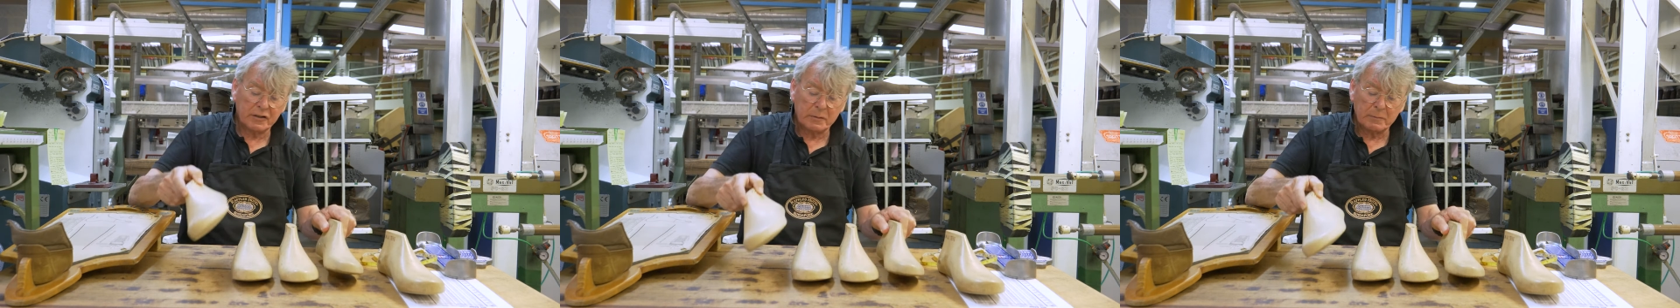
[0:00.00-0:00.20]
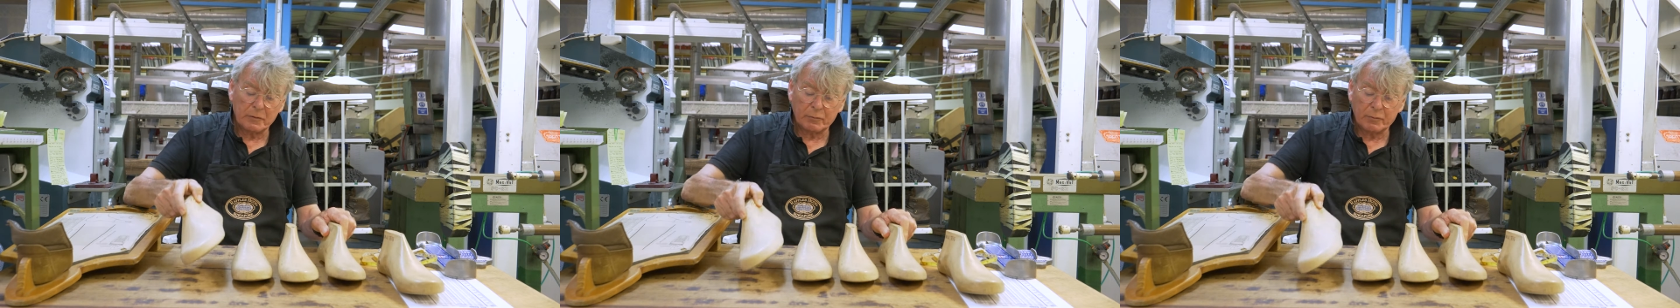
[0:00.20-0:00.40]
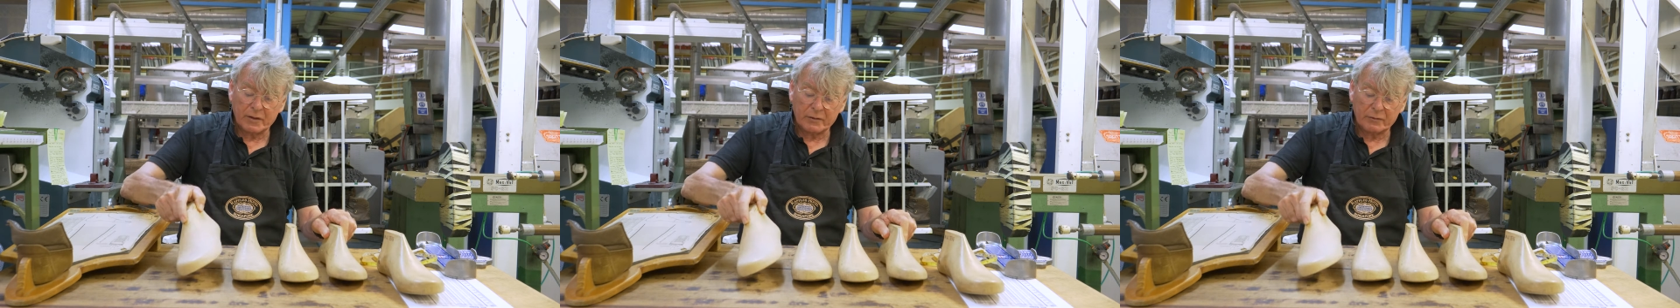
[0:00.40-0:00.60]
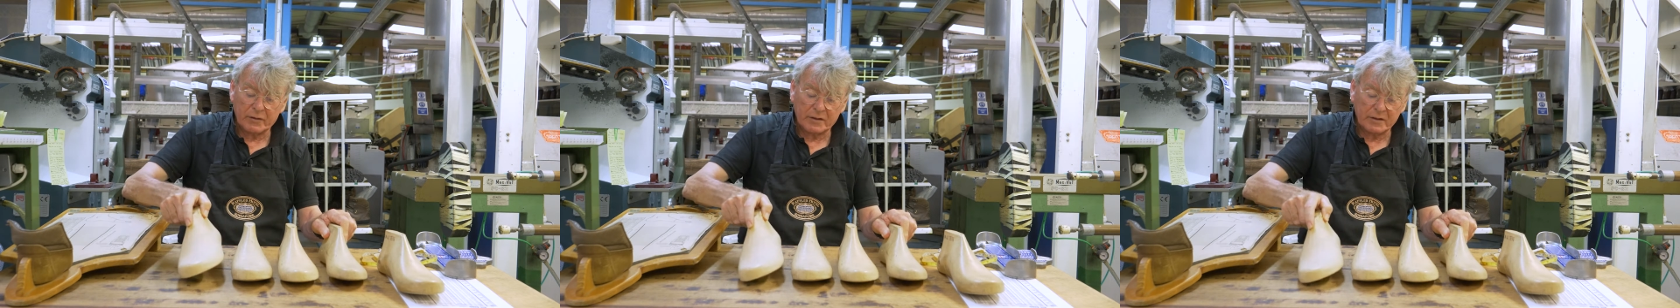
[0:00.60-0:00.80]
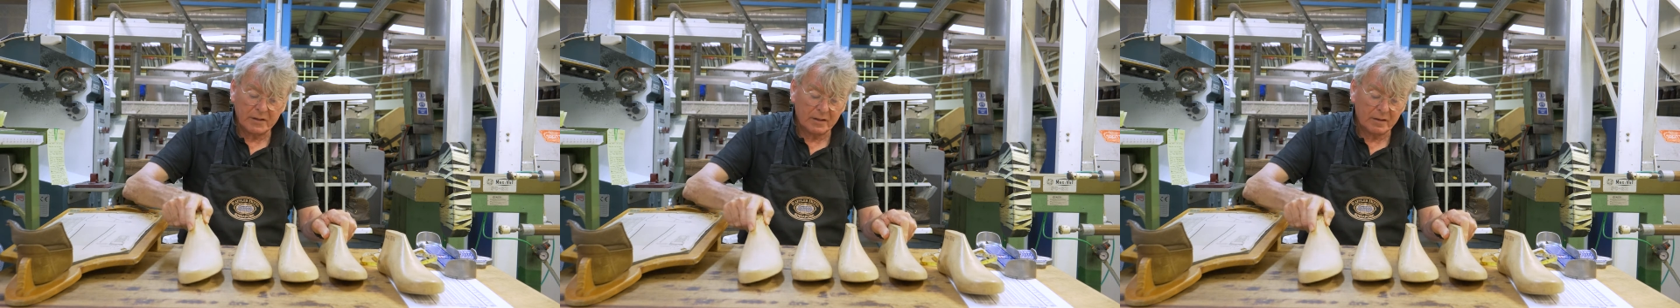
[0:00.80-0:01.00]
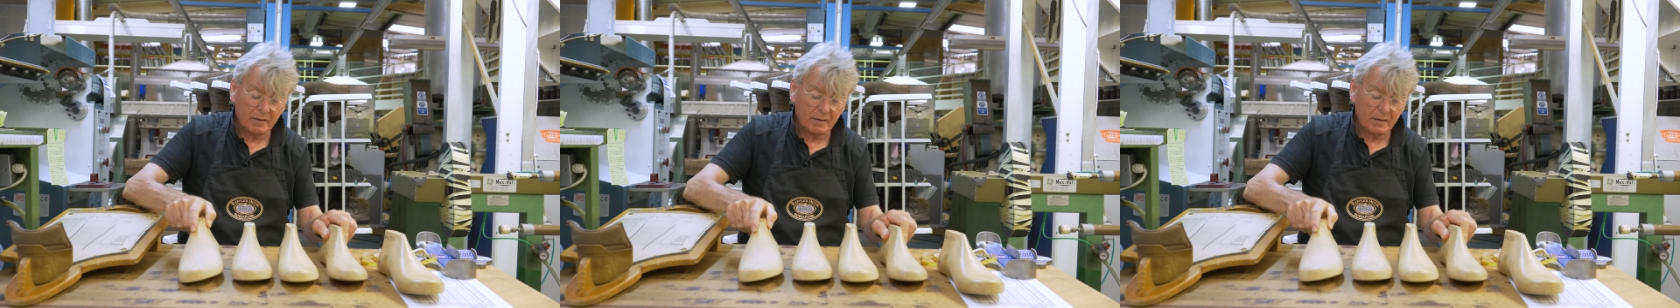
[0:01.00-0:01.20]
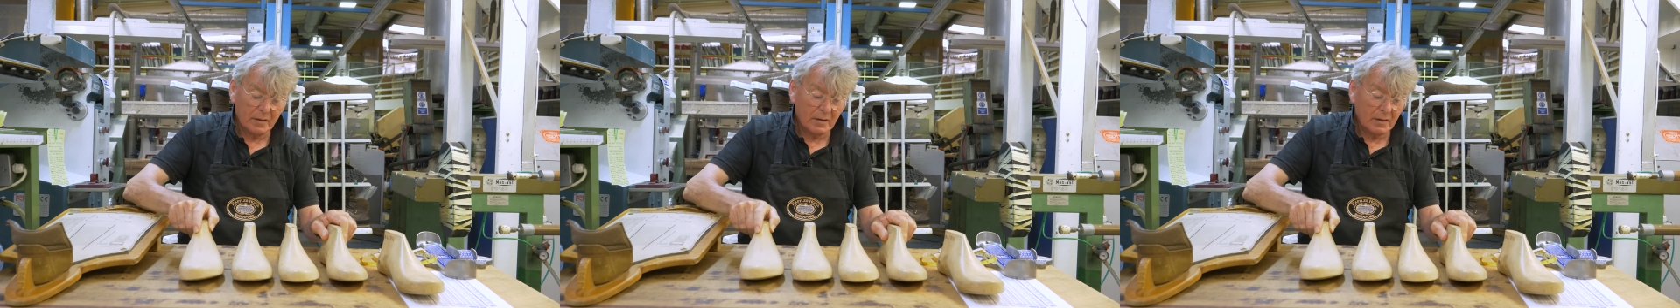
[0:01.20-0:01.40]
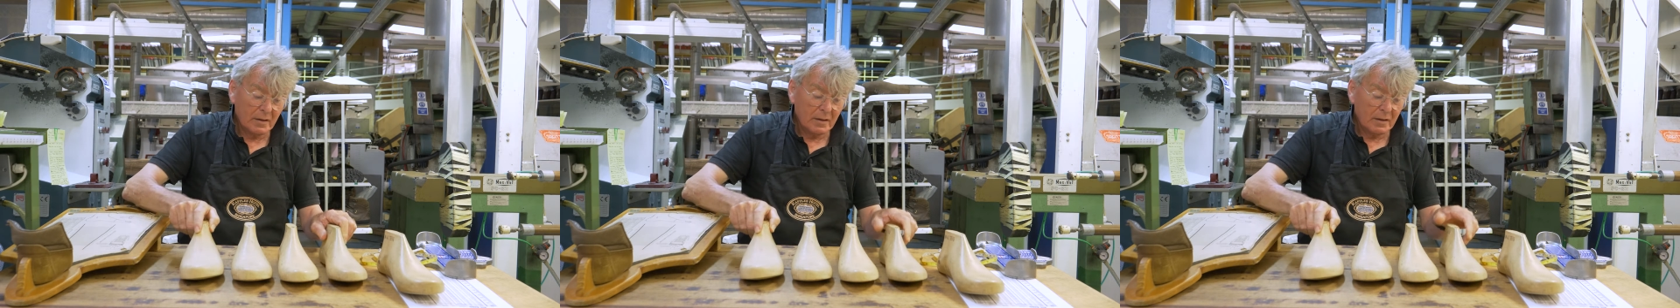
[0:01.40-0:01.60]
of width fitting.
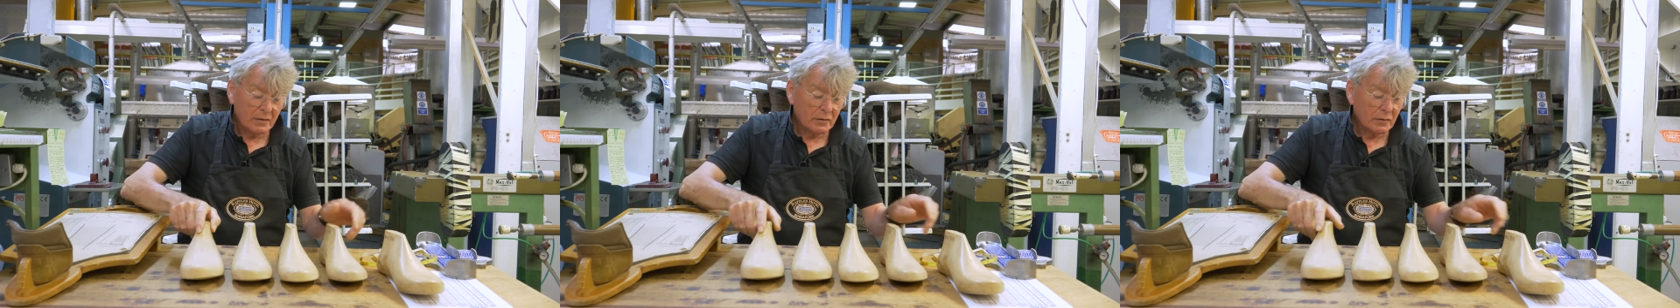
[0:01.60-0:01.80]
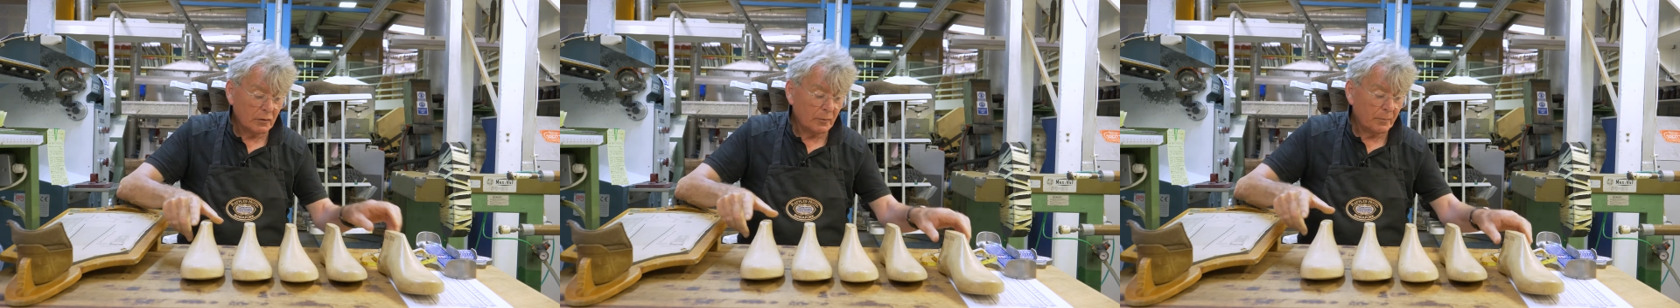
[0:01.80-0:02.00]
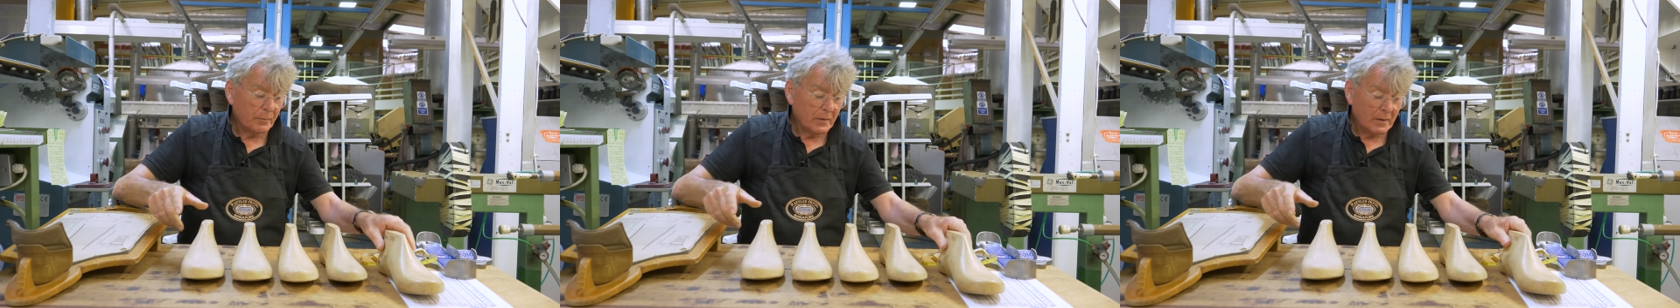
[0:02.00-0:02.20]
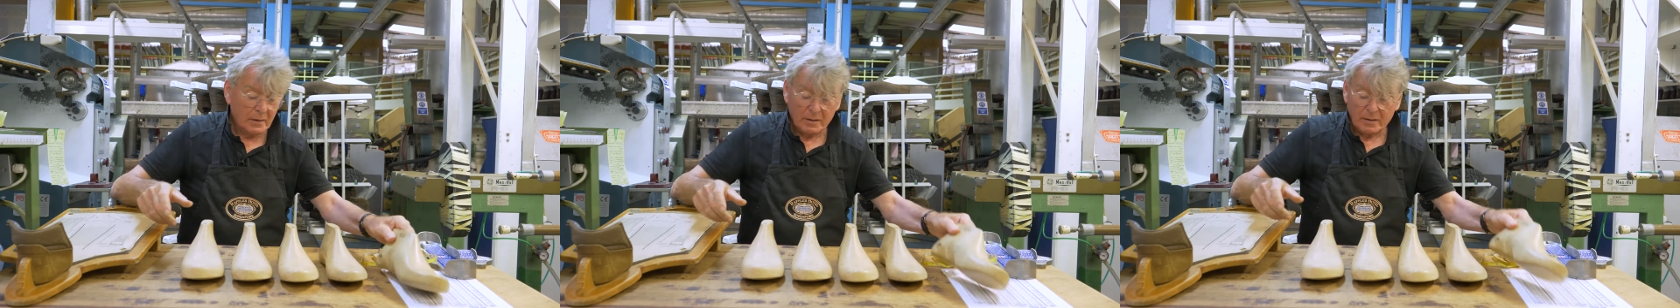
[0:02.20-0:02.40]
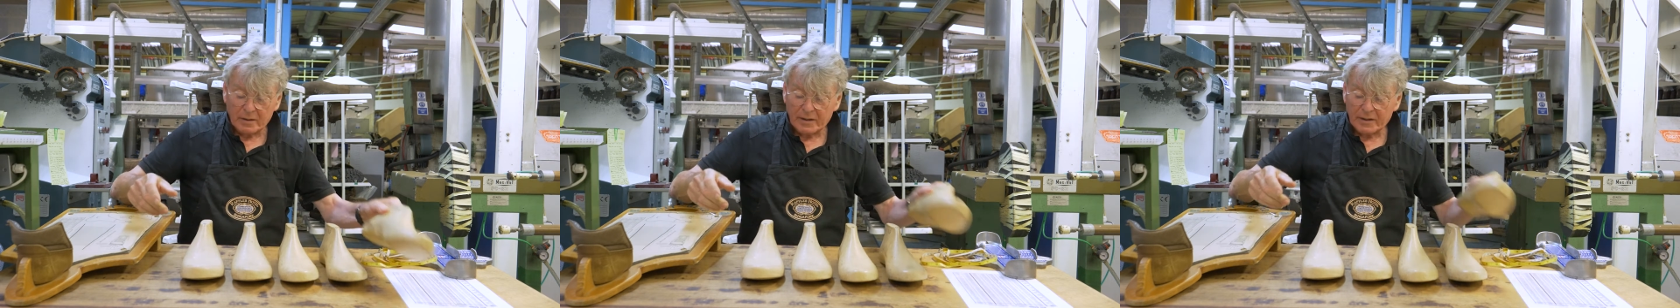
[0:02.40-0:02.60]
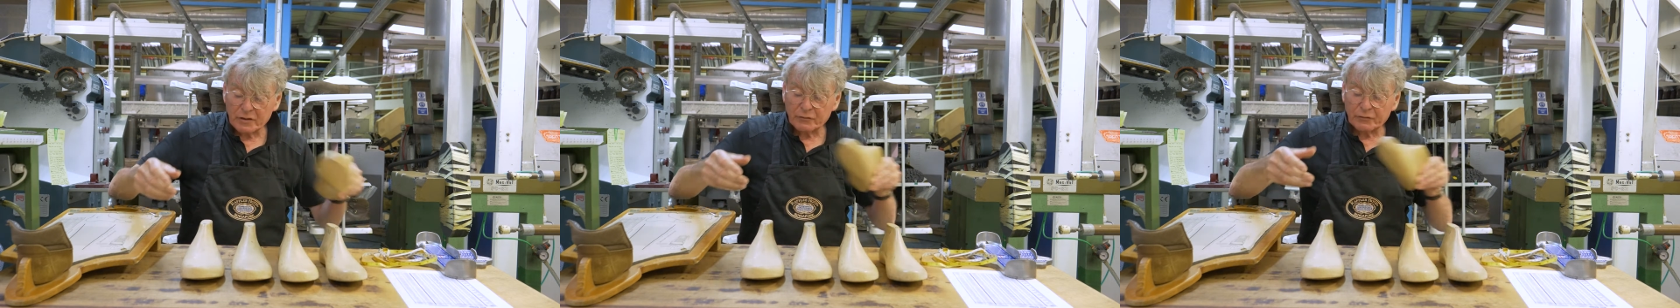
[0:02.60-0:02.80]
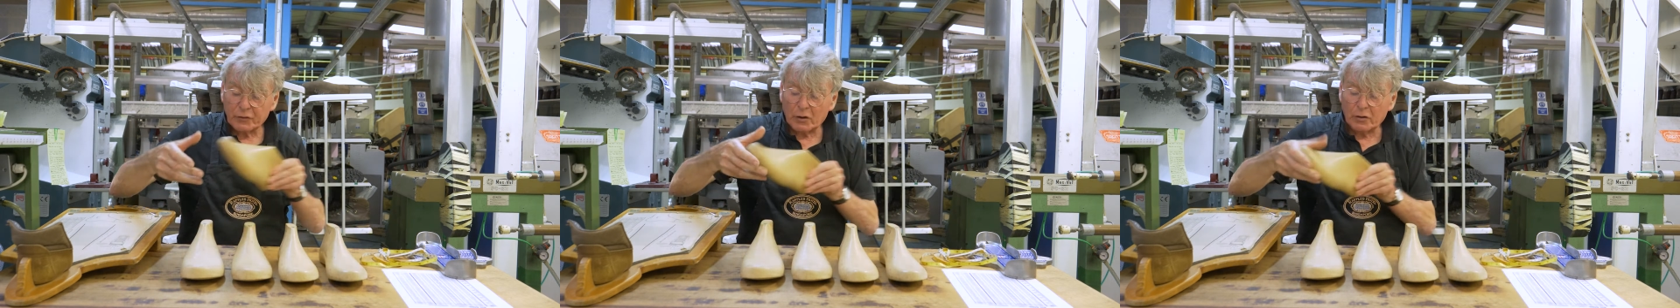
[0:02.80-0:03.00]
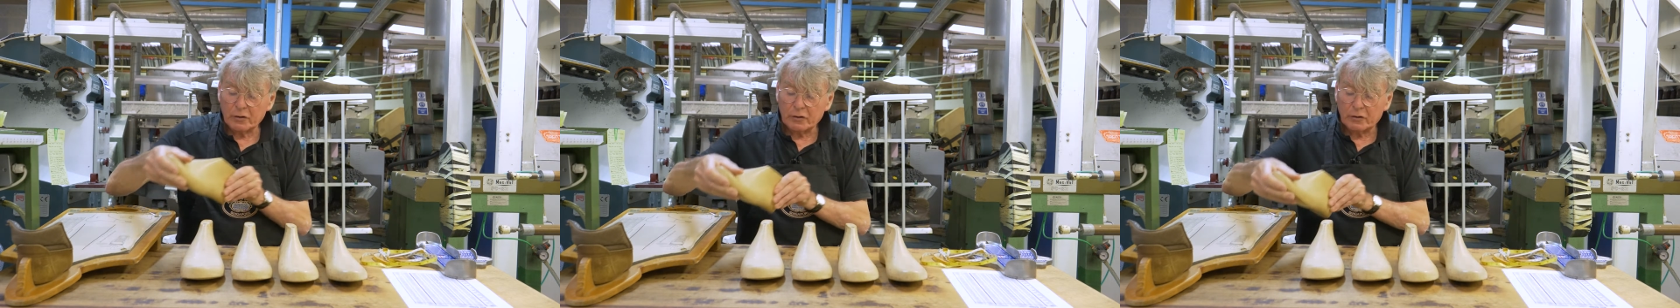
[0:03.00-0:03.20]
So it's
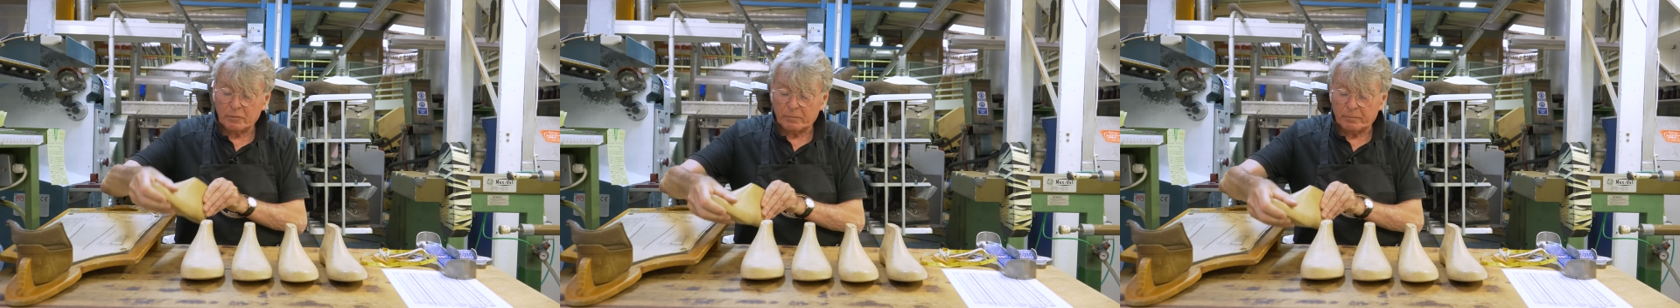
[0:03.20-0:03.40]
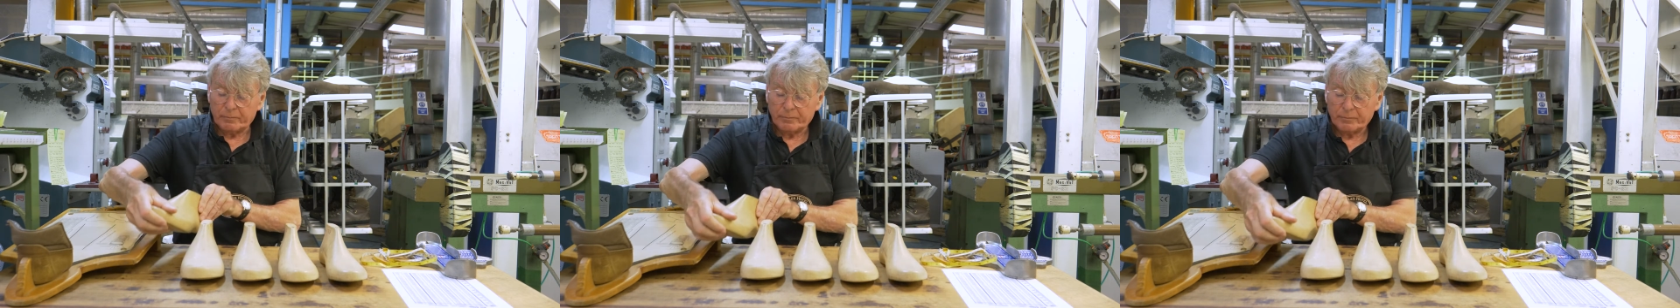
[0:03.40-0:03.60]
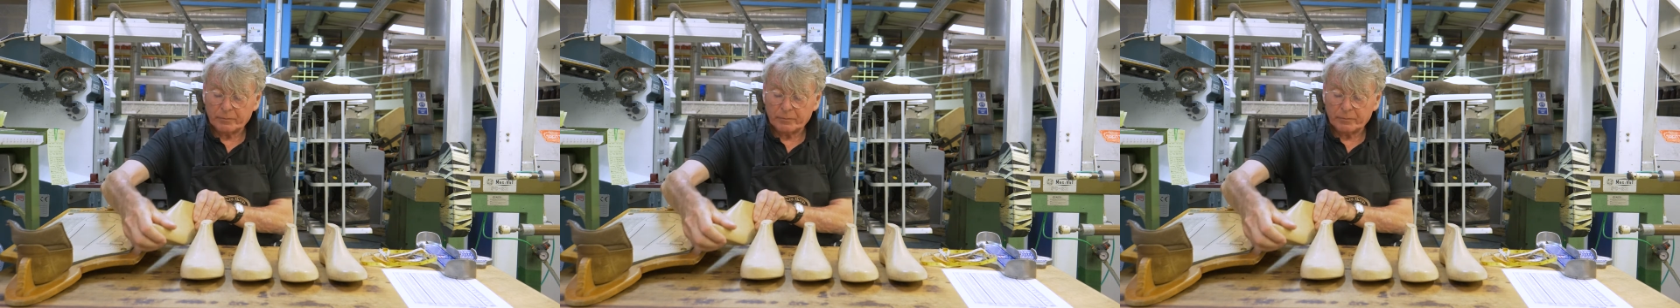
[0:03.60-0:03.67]
volume.